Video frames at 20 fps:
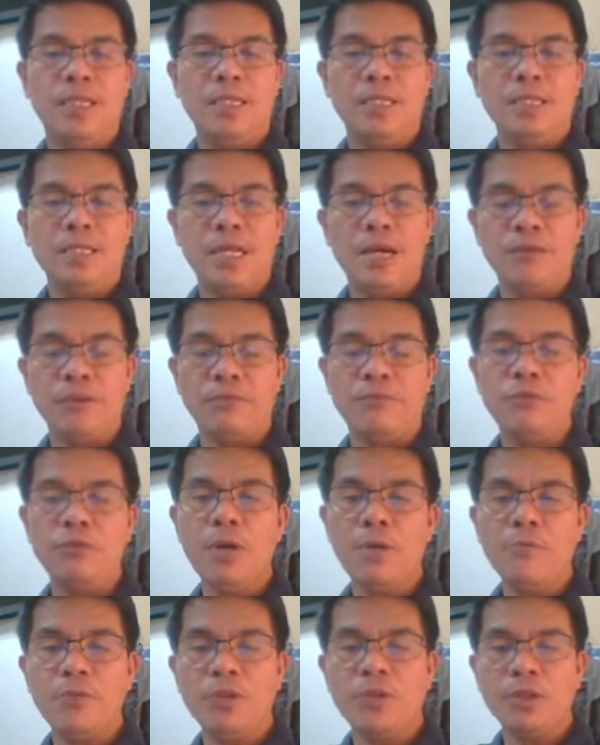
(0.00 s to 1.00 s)
Now, if you
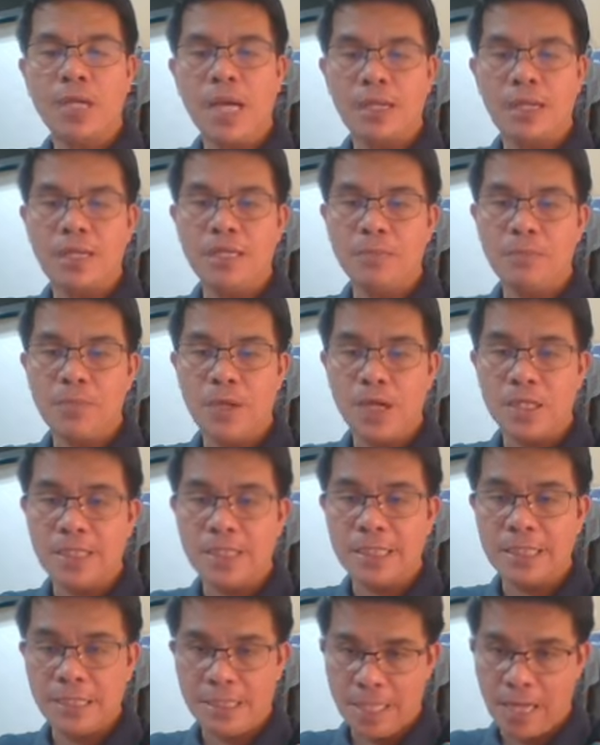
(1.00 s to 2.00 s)
have your current
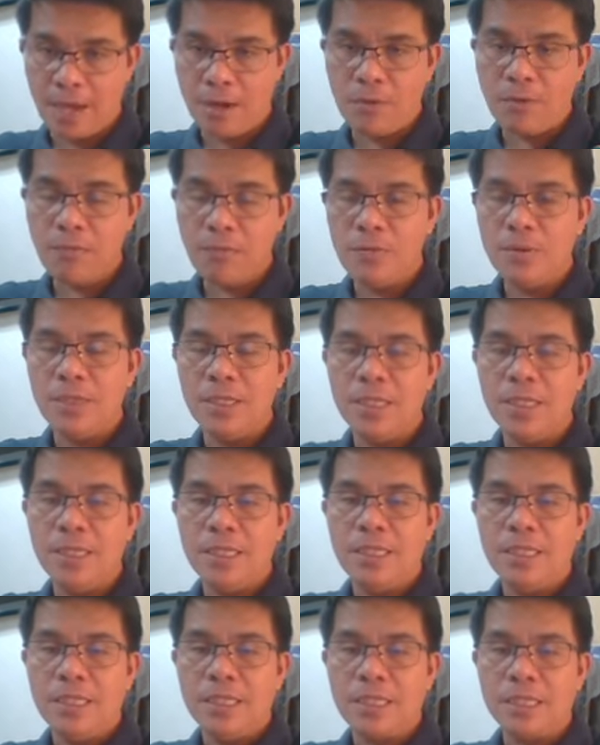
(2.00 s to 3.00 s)
process now,
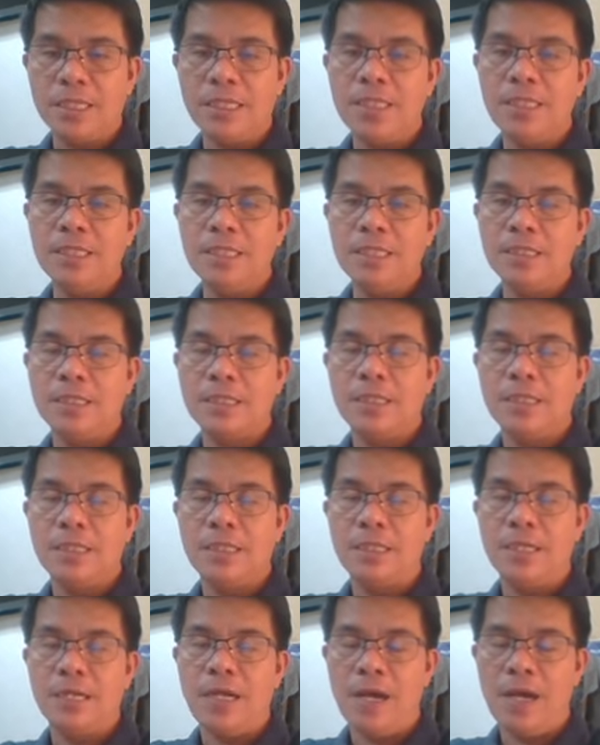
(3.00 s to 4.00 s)
since
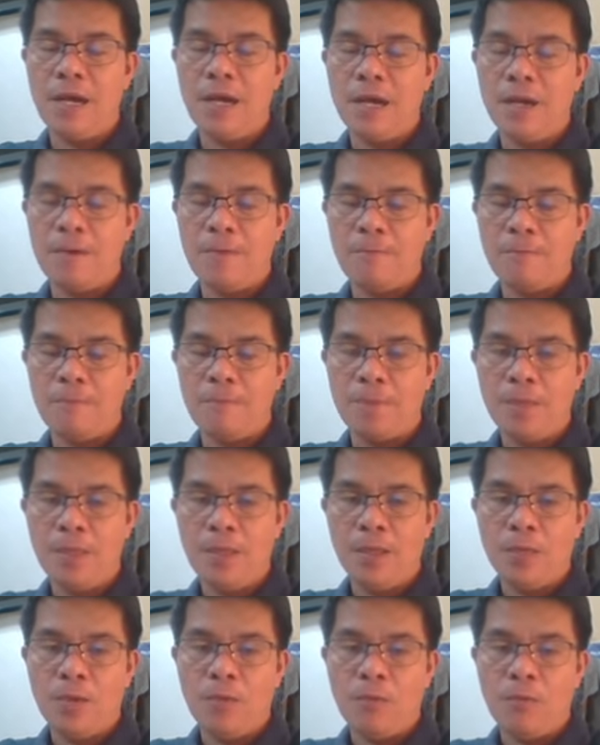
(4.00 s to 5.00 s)
um,
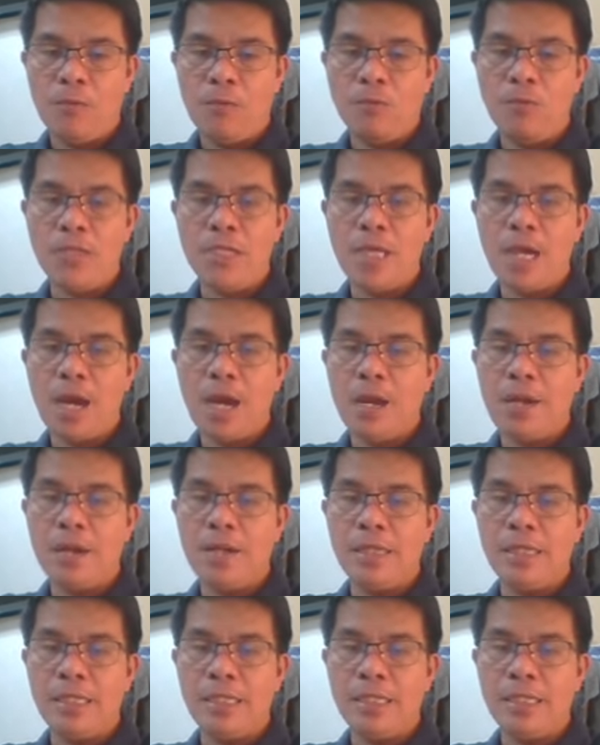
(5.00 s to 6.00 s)
we
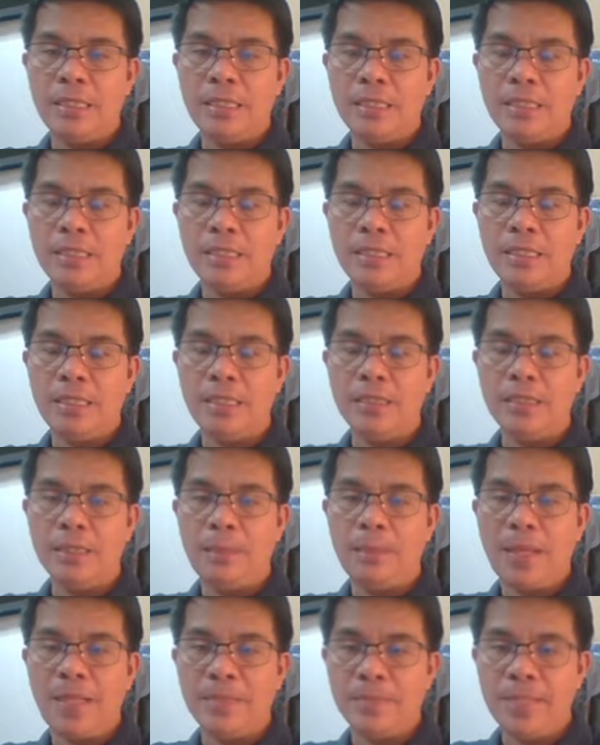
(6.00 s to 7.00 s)
are in the
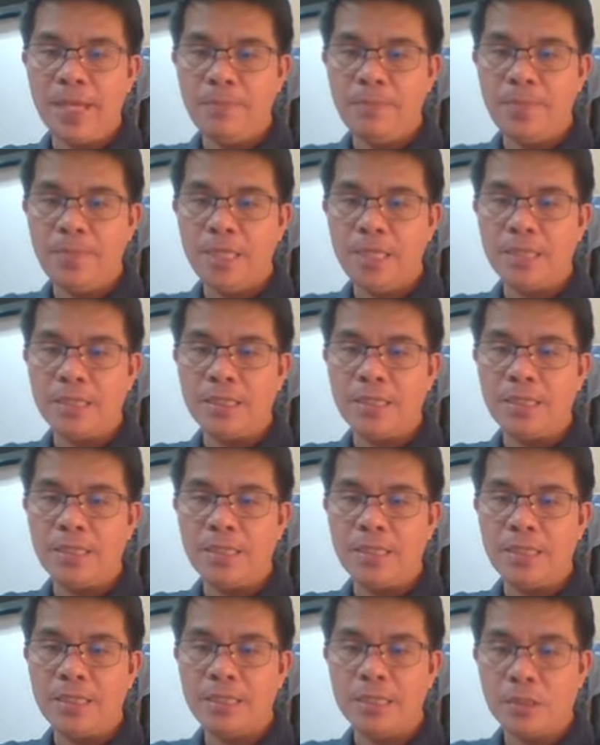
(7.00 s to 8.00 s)
pandemic
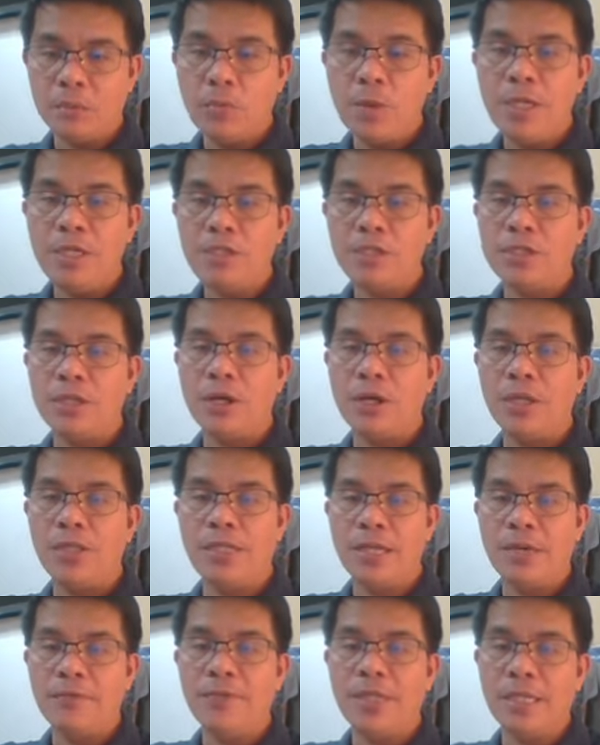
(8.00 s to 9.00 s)
situation,
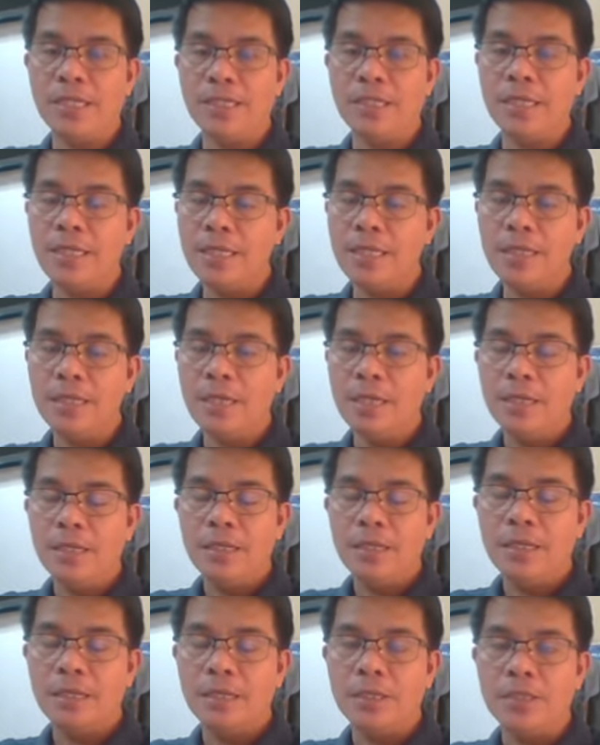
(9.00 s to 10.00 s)
definitely
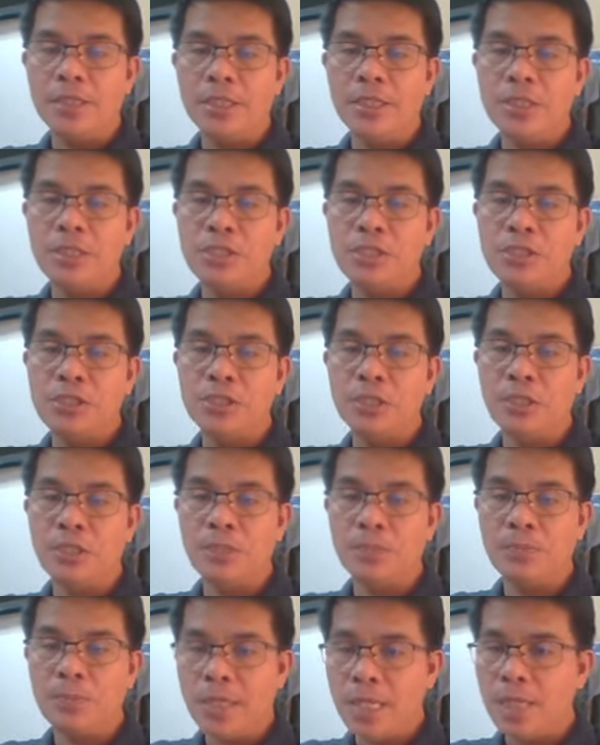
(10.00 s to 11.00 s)
there shall
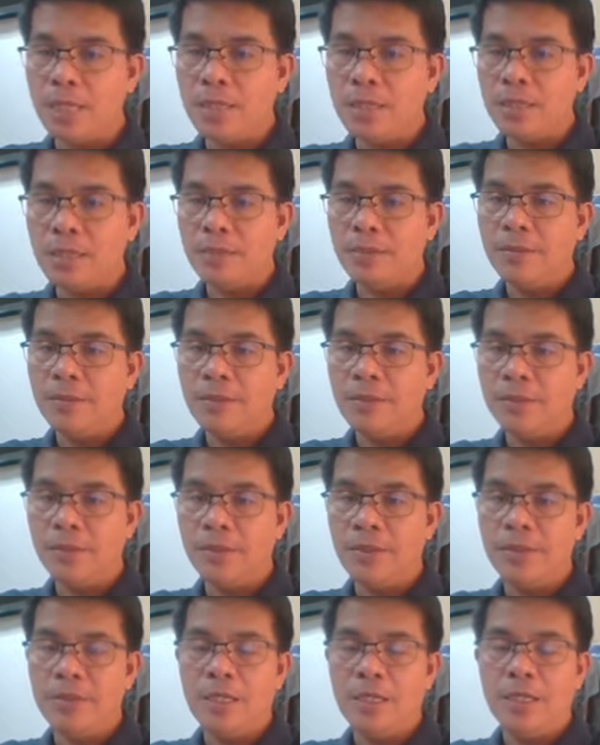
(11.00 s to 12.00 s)
be, no,